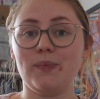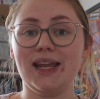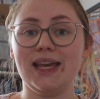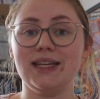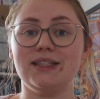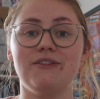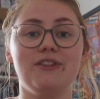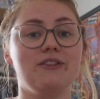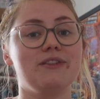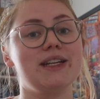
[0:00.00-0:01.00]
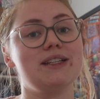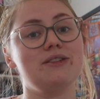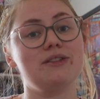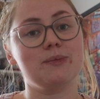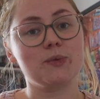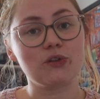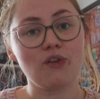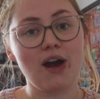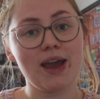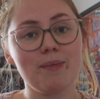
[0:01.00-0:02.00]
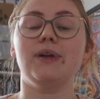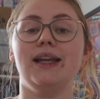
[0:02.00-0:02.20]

please feel free to subscribe,